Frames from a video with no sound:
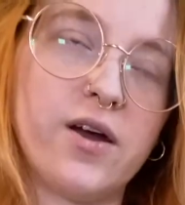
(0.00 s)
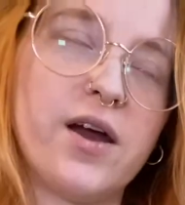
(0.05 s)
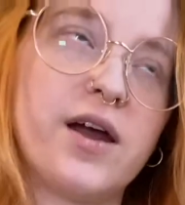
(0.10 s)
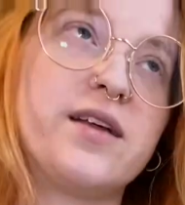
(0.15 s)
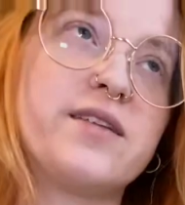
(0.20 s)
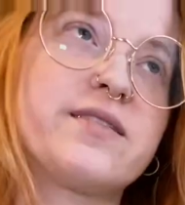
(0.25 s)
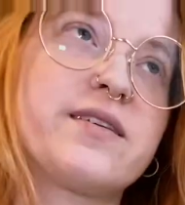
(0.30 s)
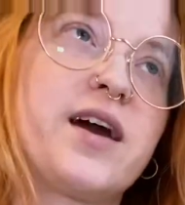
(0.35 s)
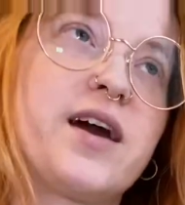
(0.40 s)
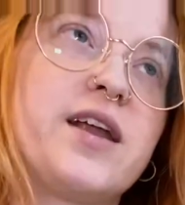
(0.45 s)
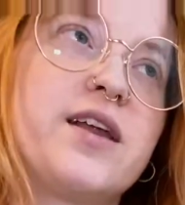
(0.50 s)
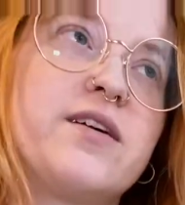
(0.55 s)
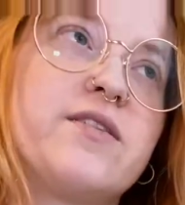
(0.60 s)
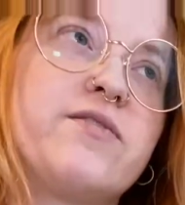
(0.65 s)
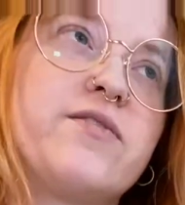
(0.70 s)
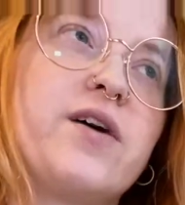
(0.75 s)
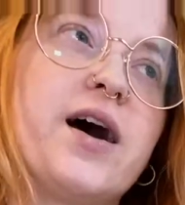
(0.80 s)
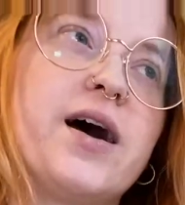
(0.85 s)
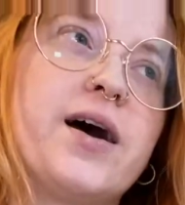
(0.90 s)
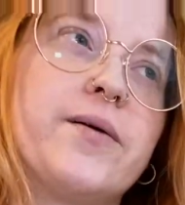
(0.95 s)
And it's kind
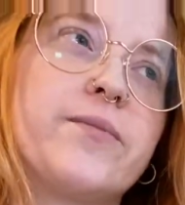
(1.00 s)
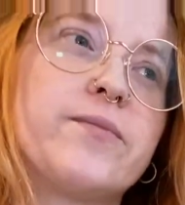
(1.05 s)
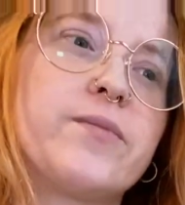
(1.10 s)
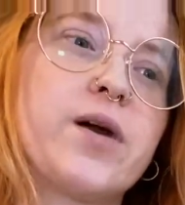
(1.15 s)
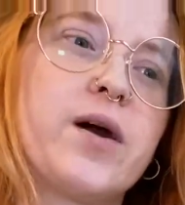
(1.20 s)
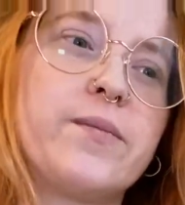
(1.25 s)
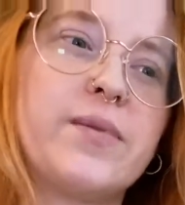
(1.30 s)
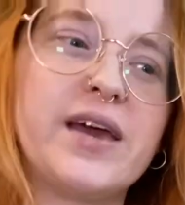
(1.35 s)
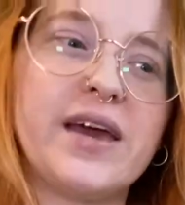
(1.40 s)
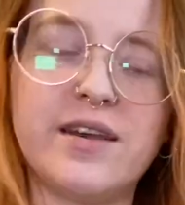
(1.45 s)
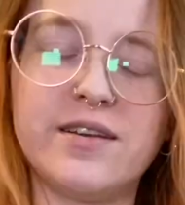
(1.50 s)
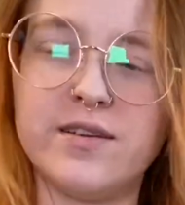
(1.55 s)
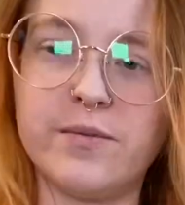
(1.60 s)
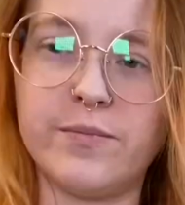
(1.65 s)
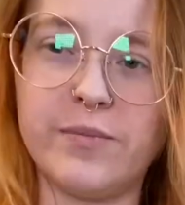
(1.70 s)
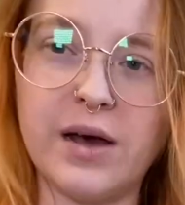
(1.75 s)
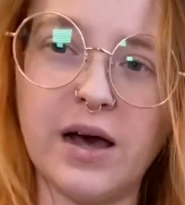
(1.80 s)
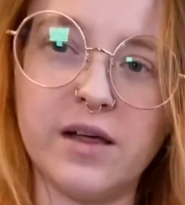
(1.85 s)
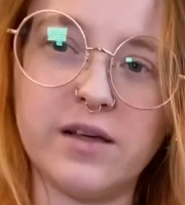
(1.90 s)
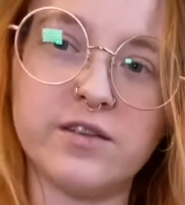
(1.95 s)
of coming into
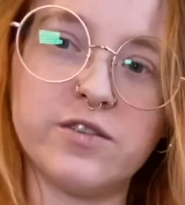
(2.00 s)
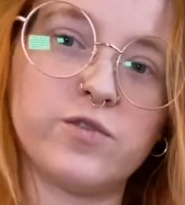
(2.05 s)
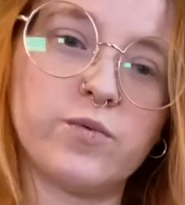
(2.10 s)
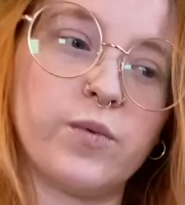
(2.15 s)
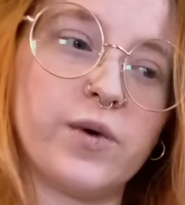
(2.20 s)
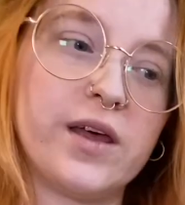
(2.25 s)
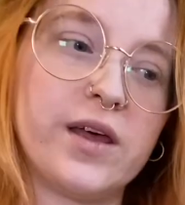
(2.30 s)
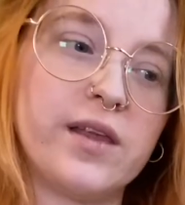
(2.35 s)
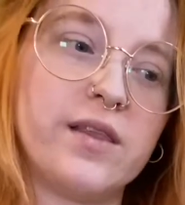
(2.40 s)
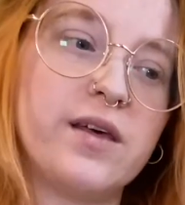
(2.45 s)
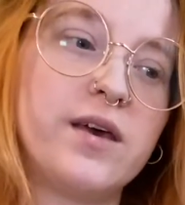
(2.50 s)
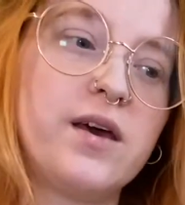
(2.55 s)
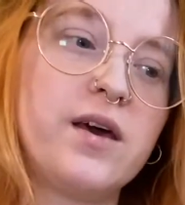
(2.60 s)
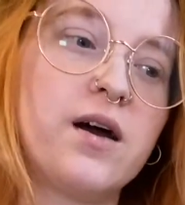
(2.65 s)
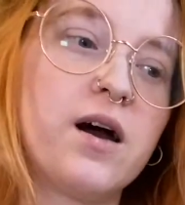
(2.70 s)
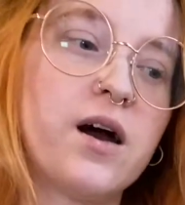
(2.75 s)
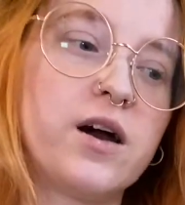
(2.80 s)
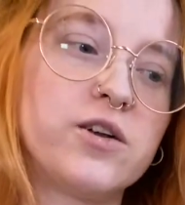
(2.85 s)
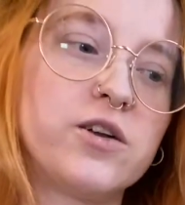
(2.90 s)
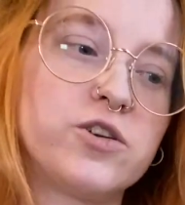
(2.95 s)
balance with
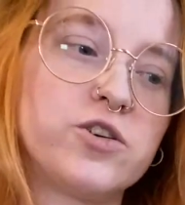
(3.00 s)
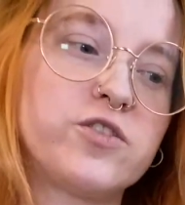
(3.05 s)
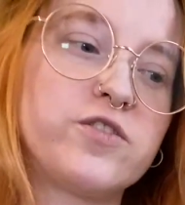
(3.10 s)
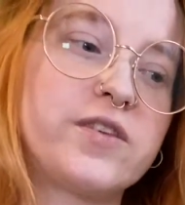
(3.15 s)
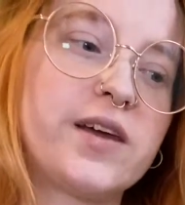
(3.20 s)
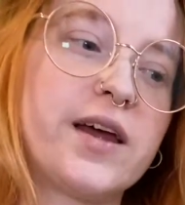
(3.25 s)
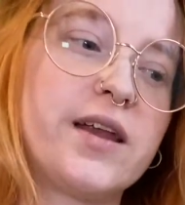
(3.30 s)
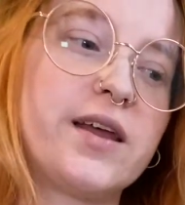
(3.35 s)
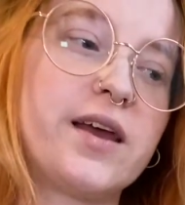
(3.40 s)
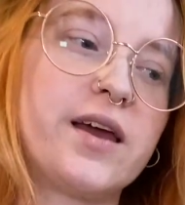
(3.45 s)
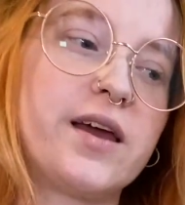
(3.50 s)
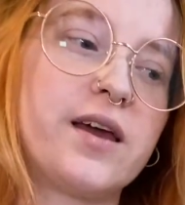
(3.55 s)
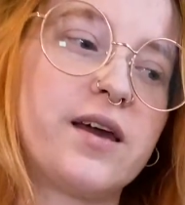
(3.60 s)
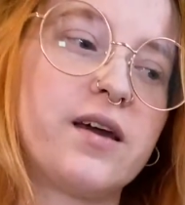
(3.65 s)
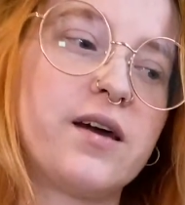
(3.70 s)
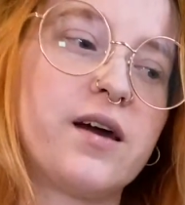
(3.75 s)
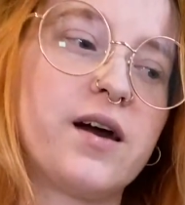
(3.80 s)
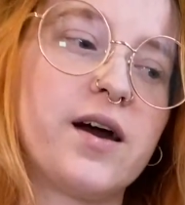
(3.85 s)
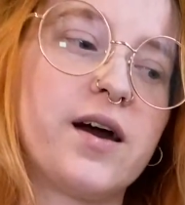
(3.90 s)
understanding,